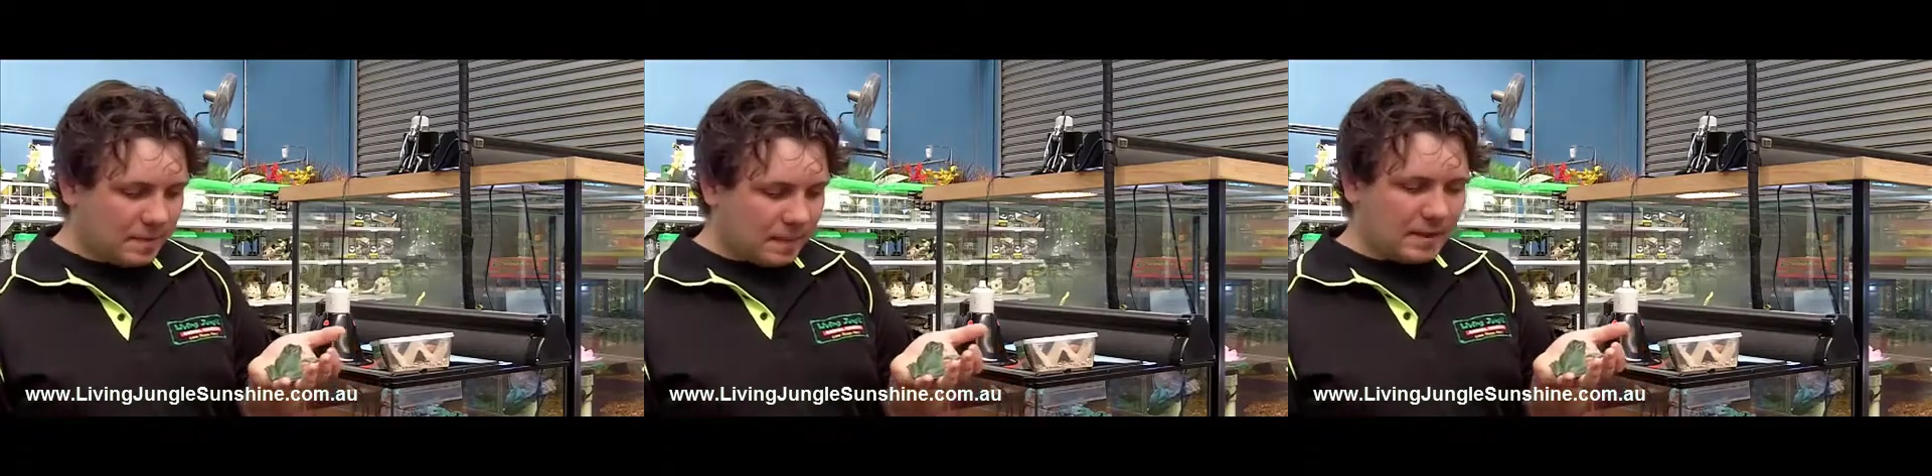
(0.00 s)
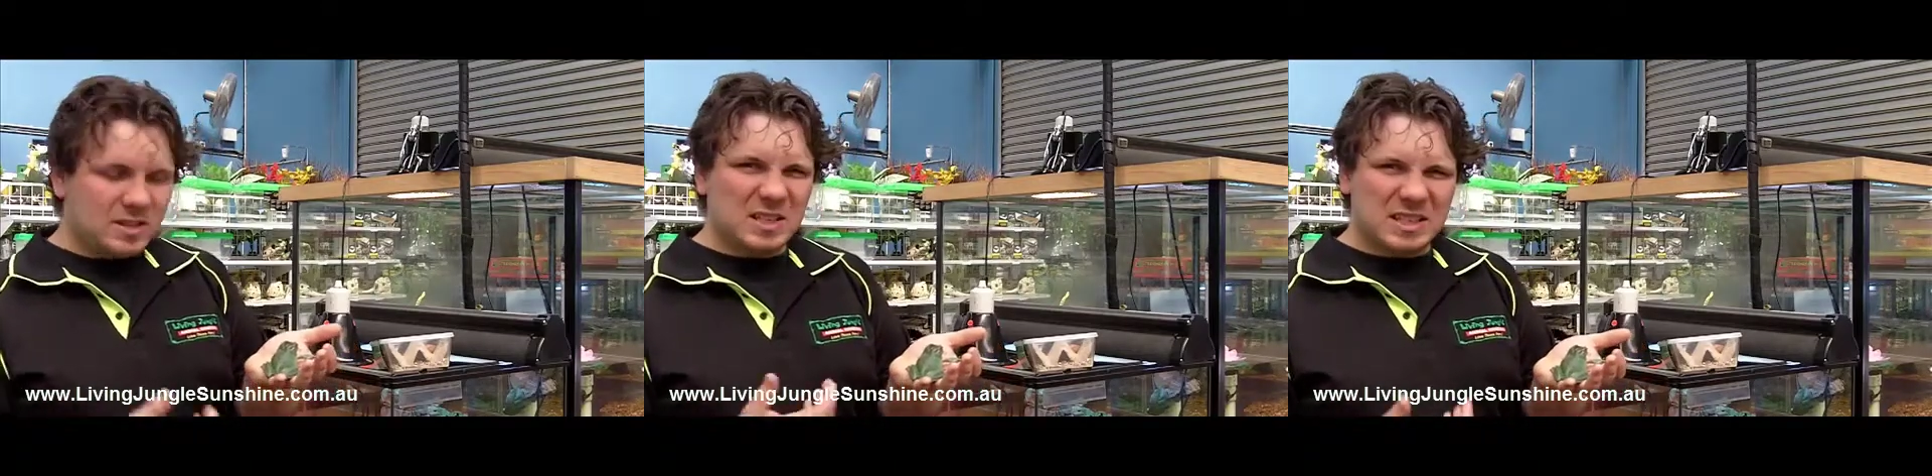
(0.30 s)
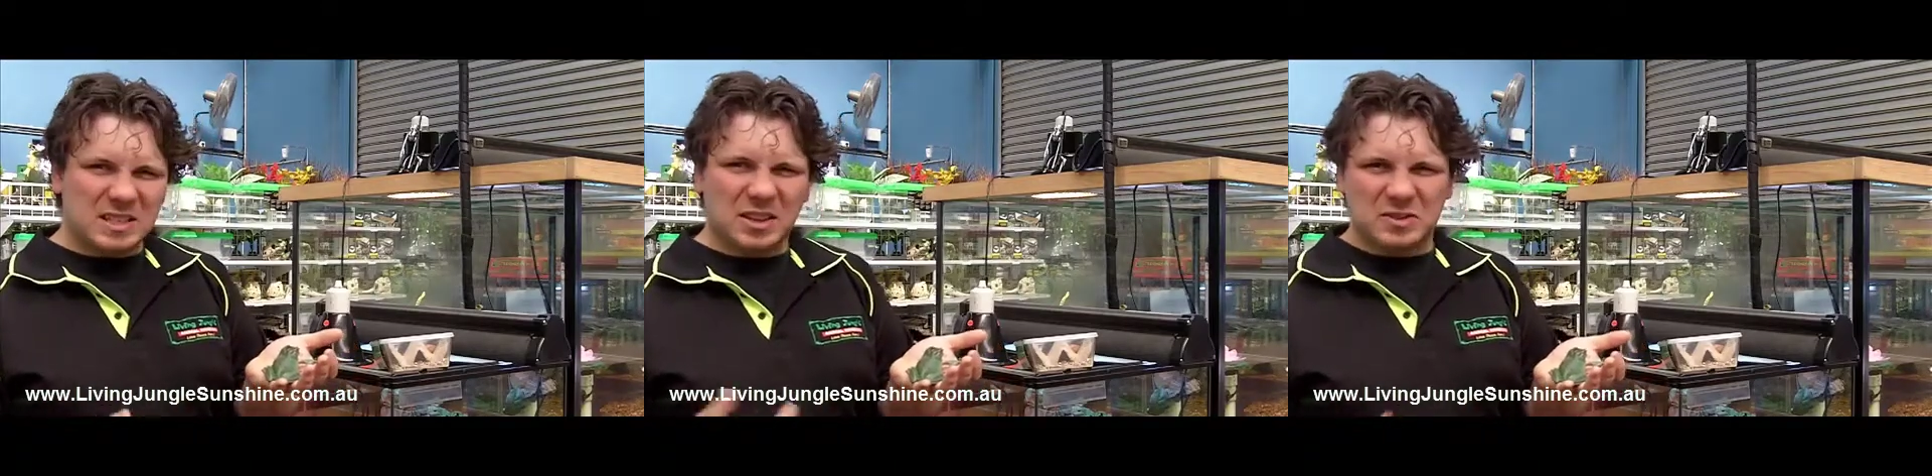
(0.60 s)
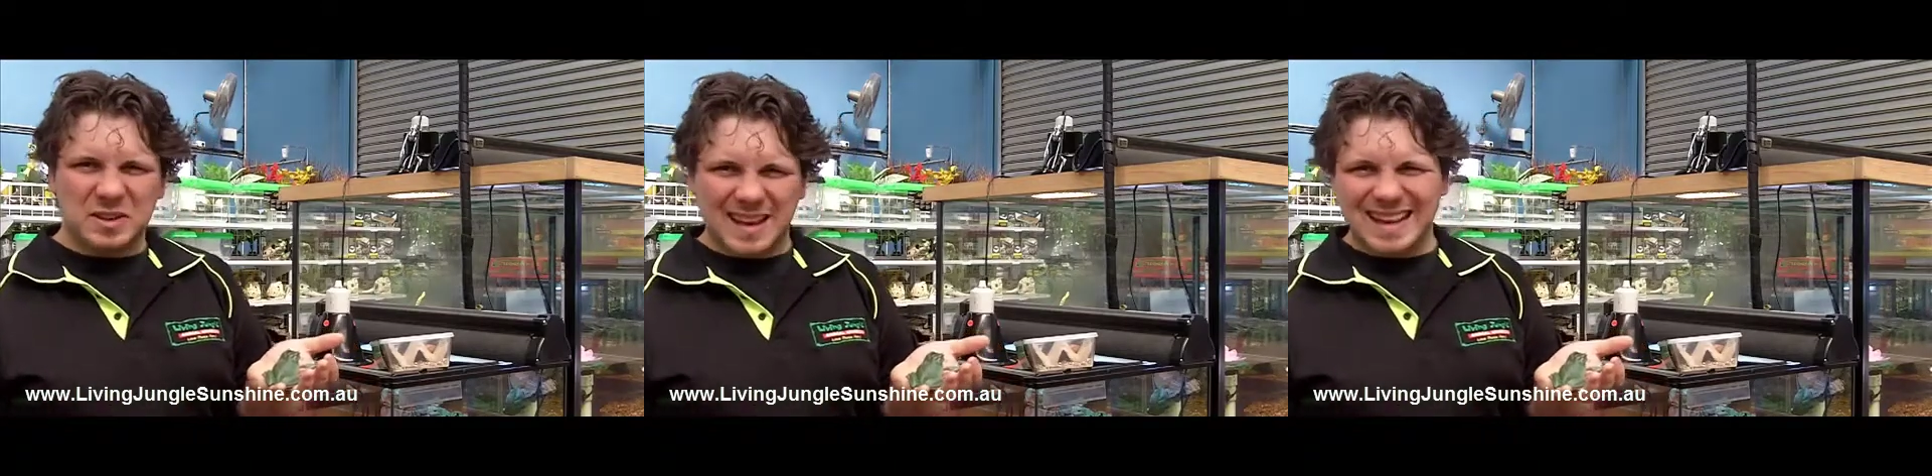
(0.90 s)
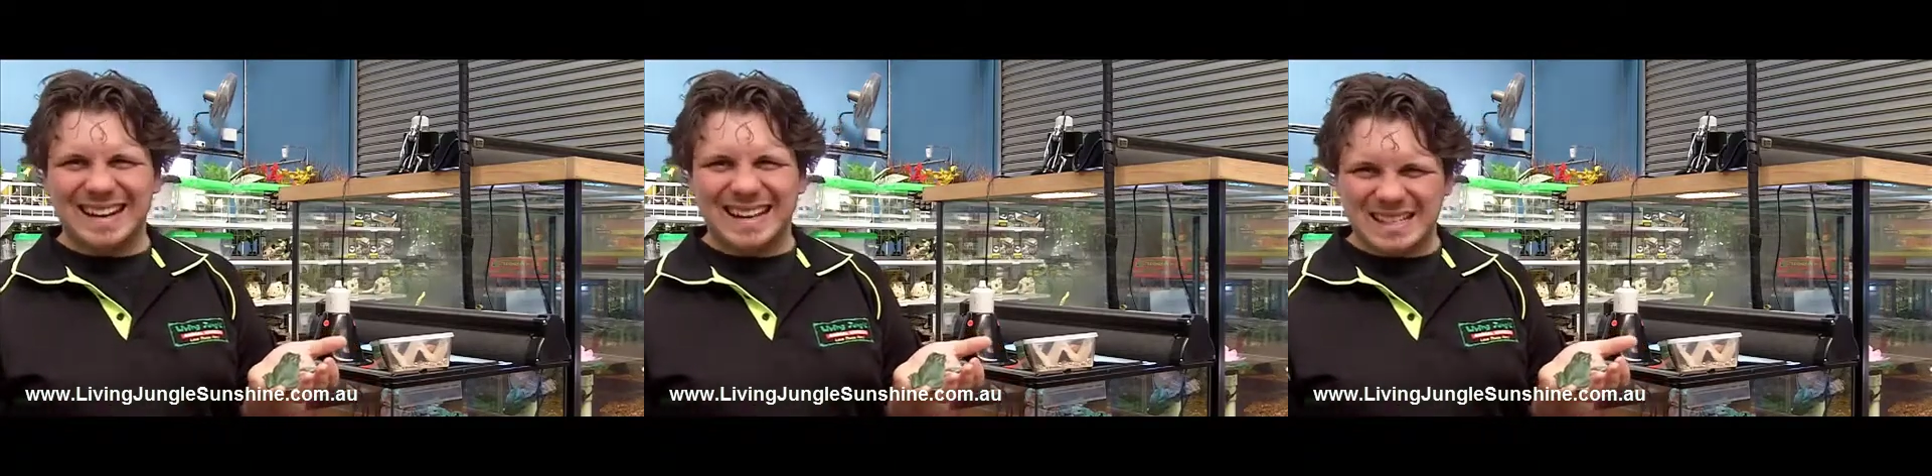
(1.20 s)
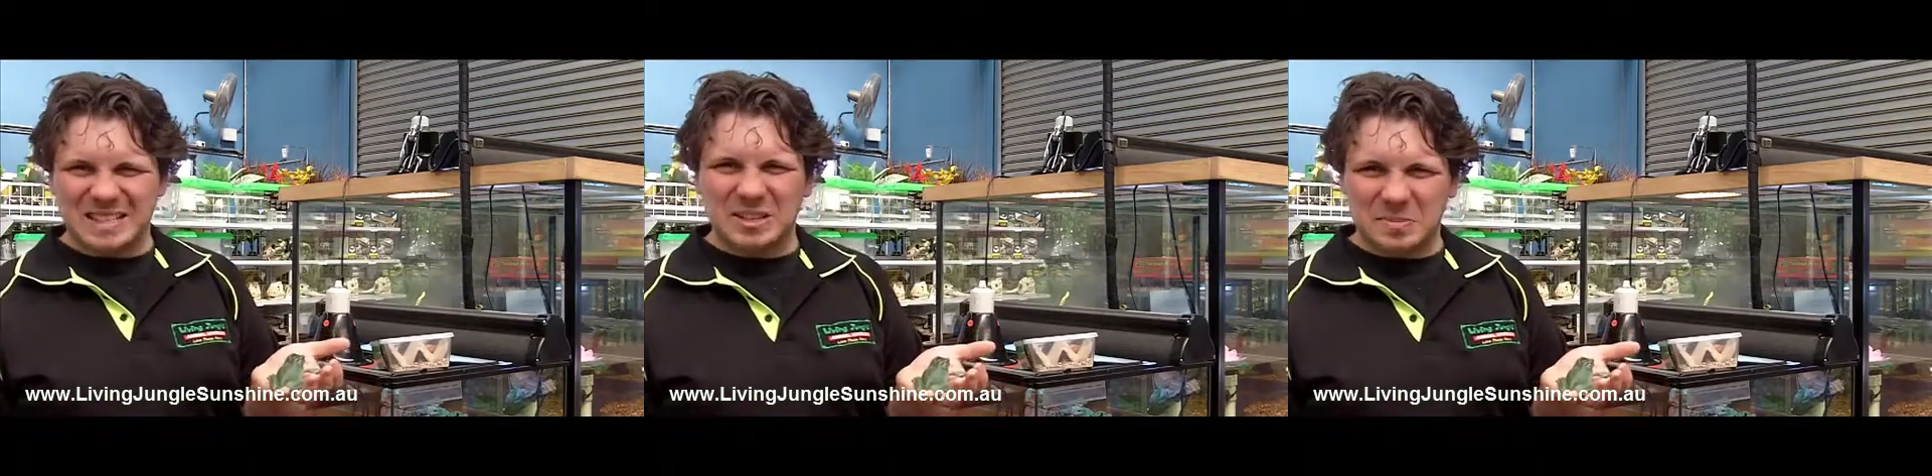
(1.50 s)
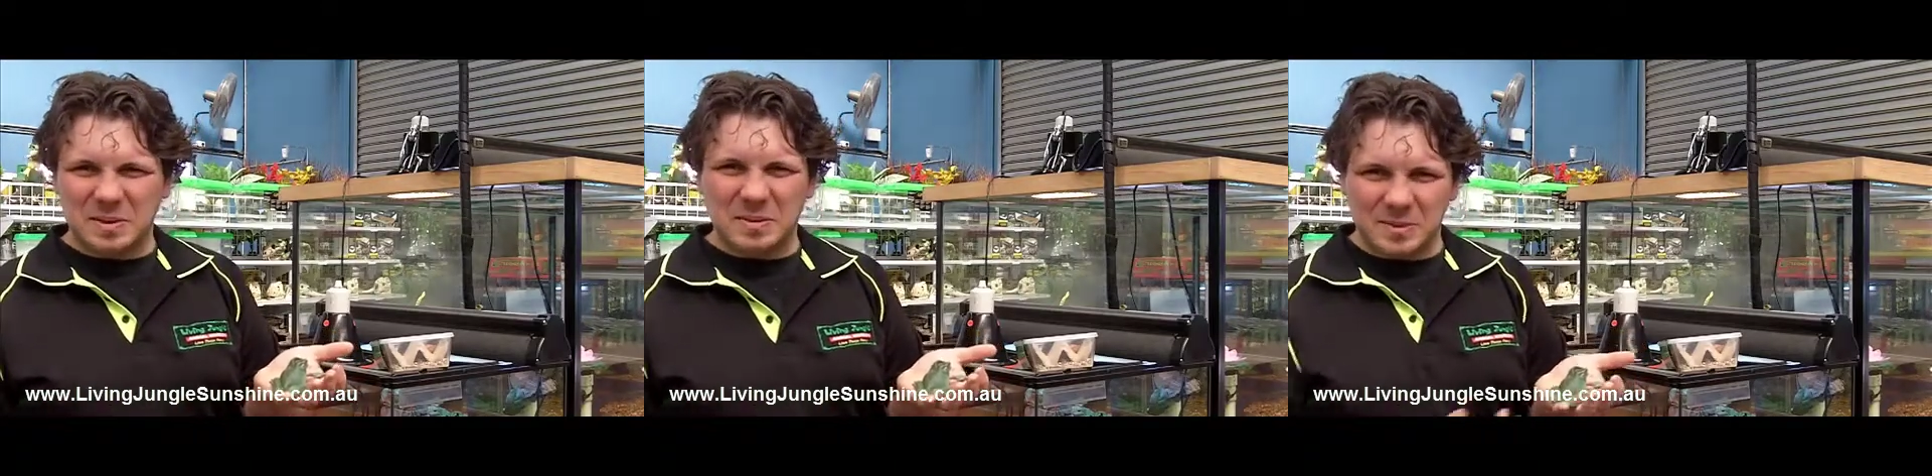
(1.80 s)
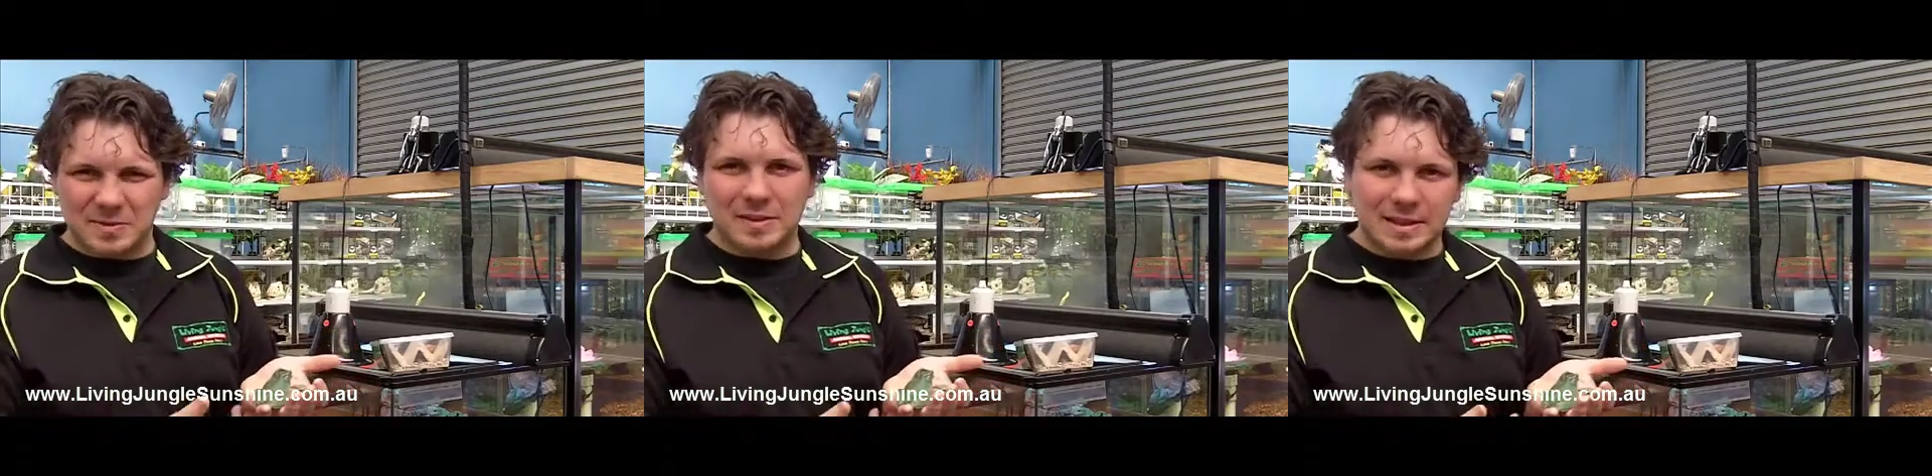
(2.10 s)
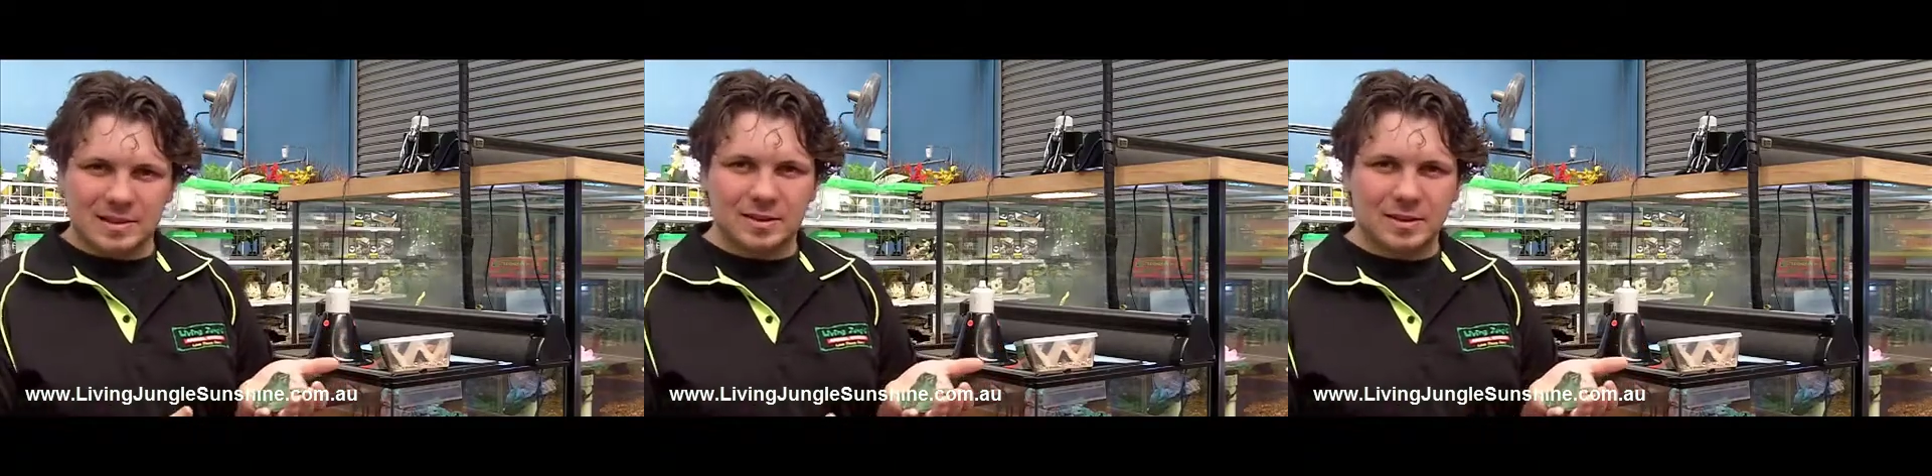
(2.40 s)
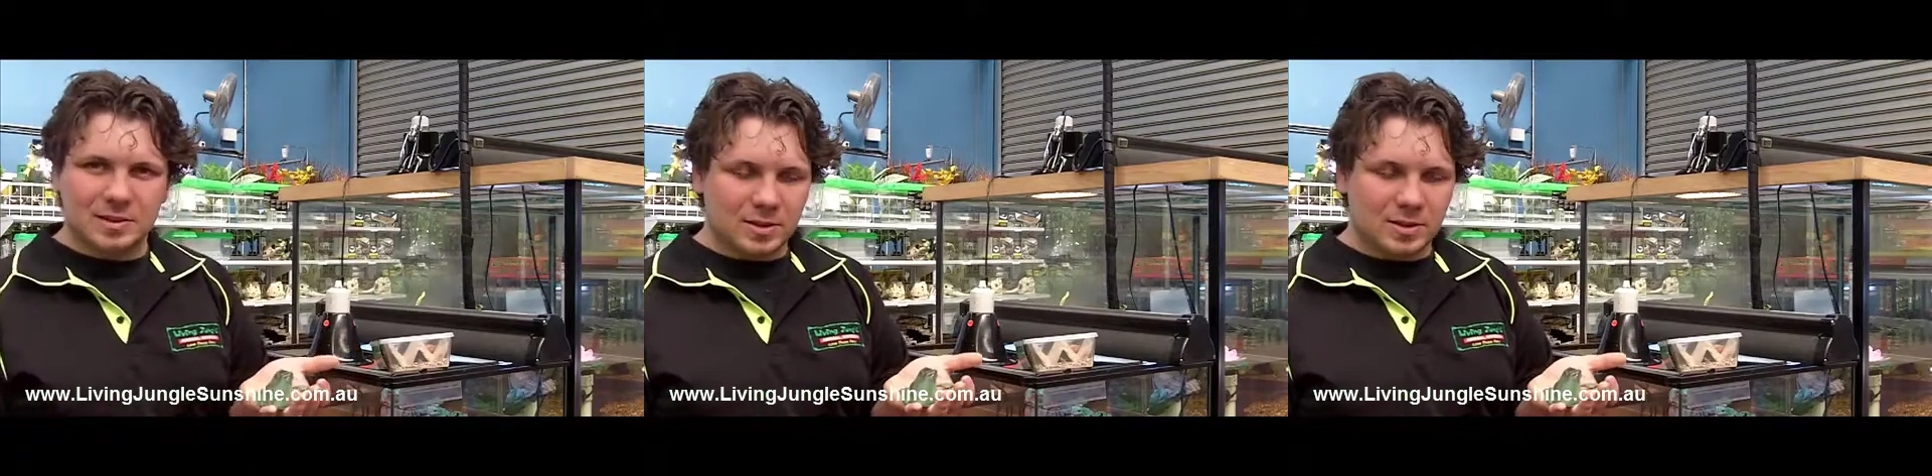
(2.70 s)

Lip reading: It's essentially like drinking a glass of soapy water for these guys.